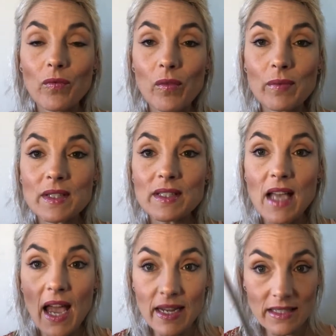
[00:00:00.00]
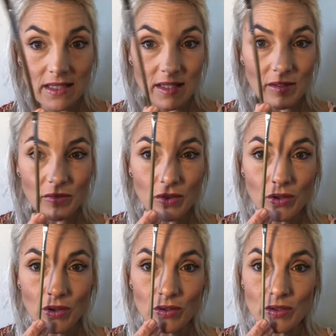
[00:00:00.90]
from the side of your
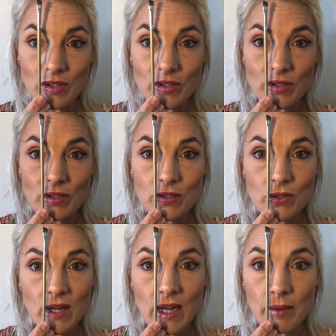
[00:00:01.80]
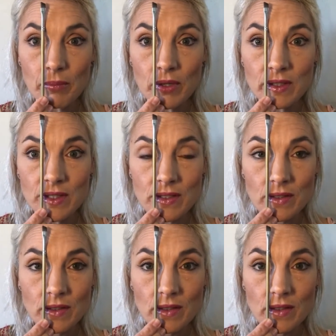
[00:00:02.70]
nose straight upwards.